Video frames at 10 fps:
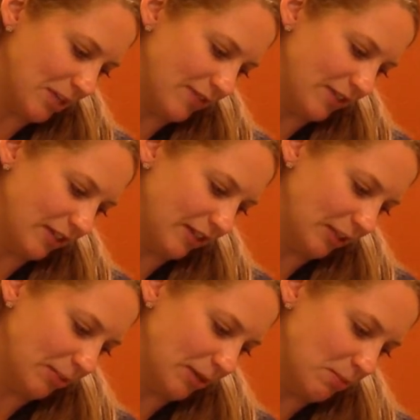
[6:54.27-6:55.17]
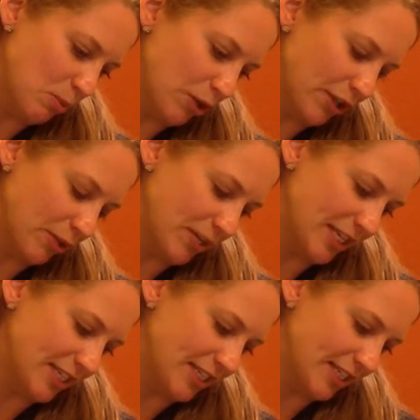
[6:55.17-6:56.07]
even a little bit more than we
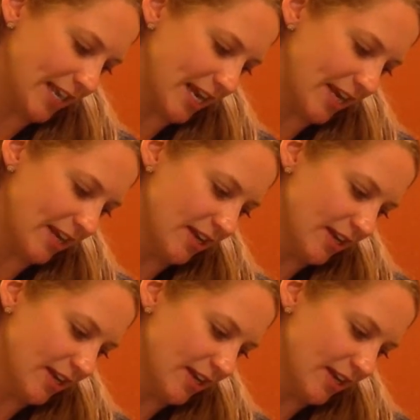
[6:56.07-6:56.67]
did today.